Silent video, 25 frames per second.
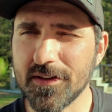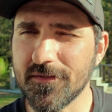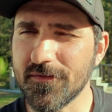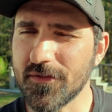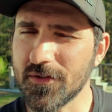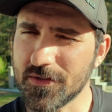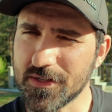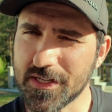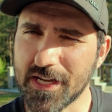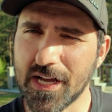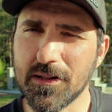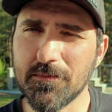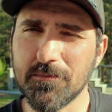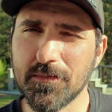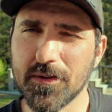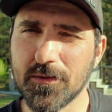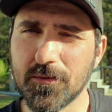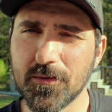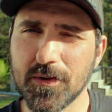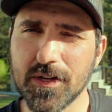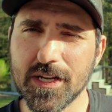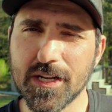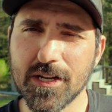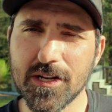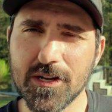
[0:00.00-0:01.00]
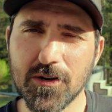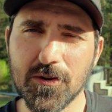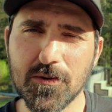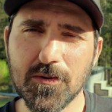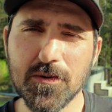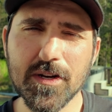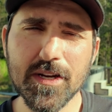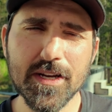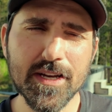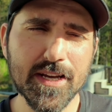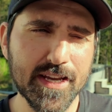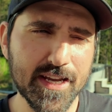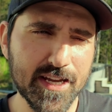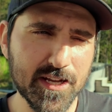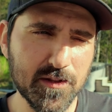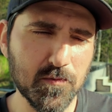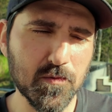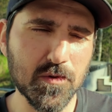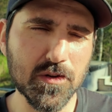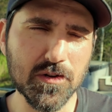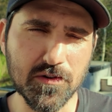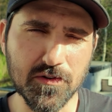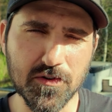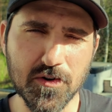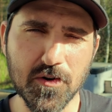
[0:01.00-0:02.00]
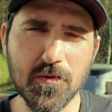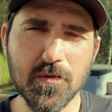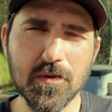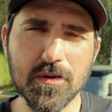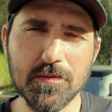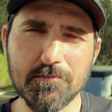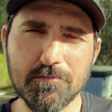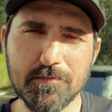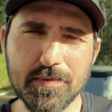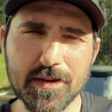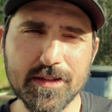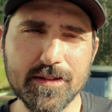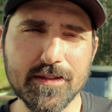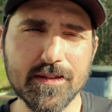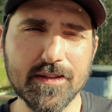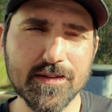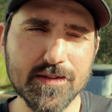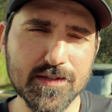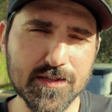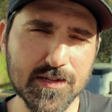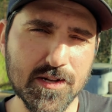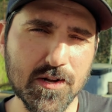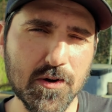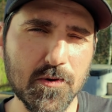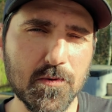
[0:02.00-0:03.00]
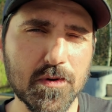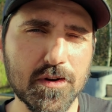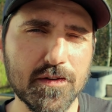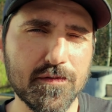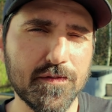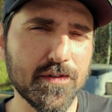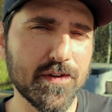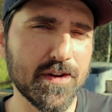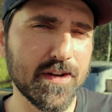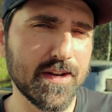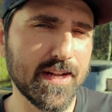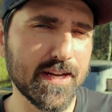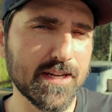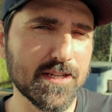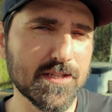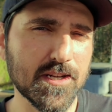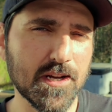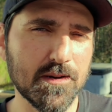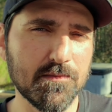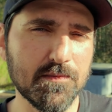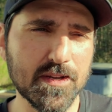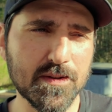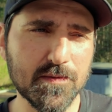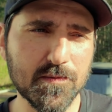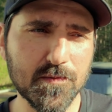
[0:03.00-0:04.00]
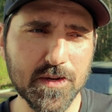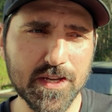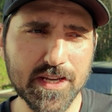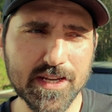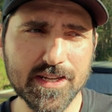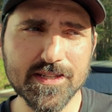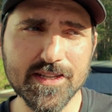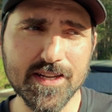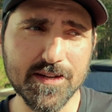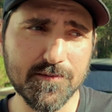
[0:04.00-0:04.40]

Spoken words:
If you scalp it really low, it will grow a bit slower for the next coming weeks,